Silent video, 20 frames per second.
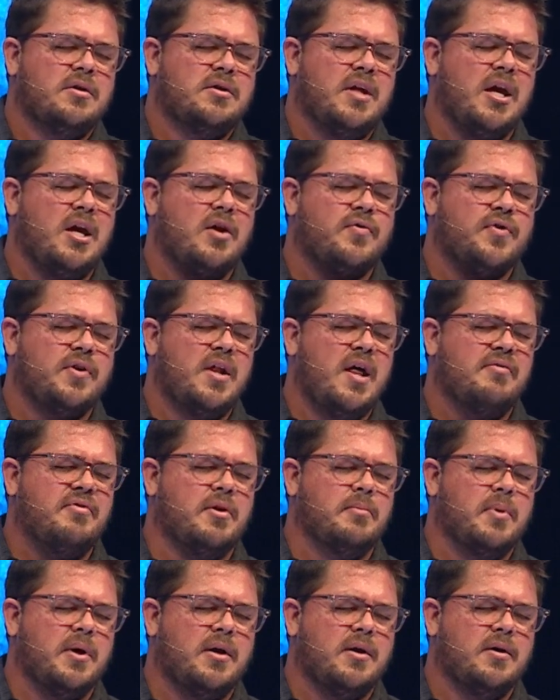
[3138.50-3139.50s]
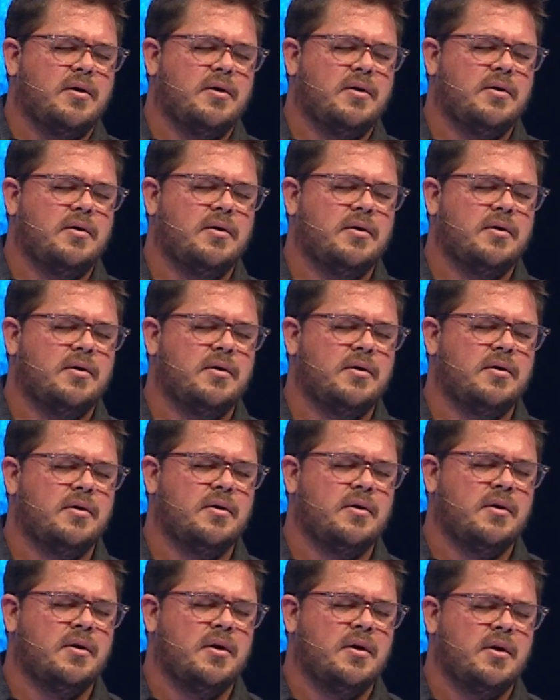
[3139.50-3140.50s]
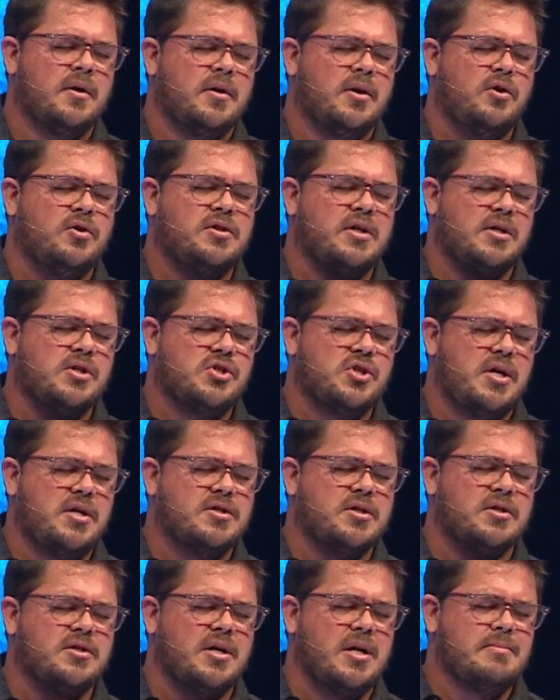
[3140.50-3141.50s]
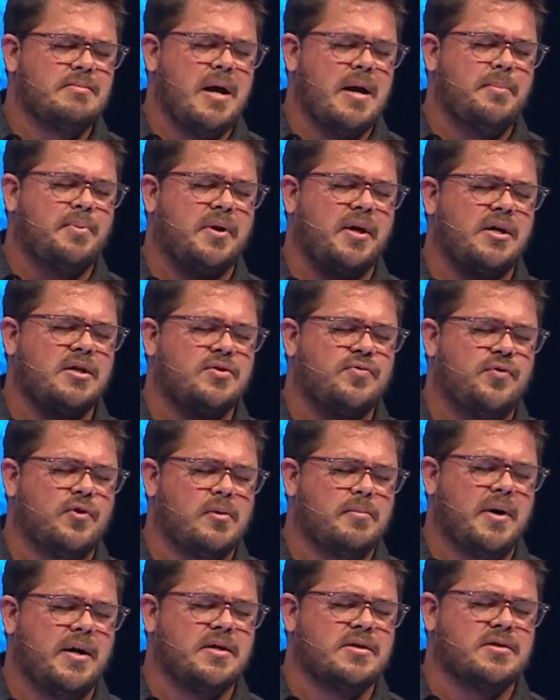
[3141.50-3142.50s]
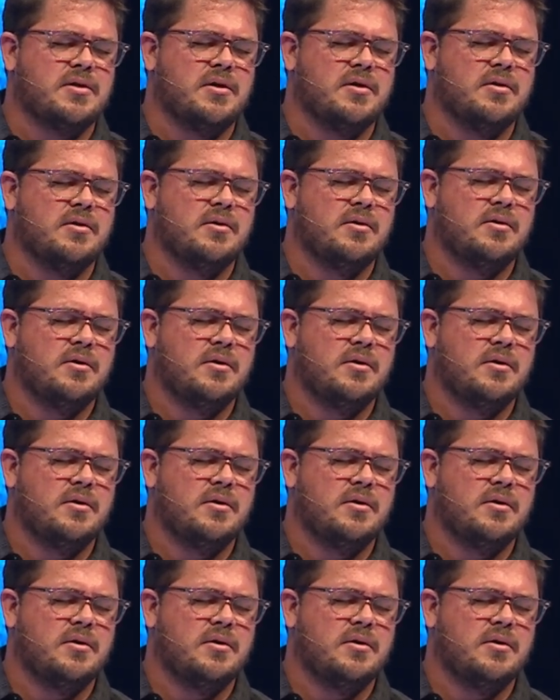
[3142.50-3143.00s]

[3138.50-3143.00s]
thank you for loving me. You sent Jesus in my place for my sin.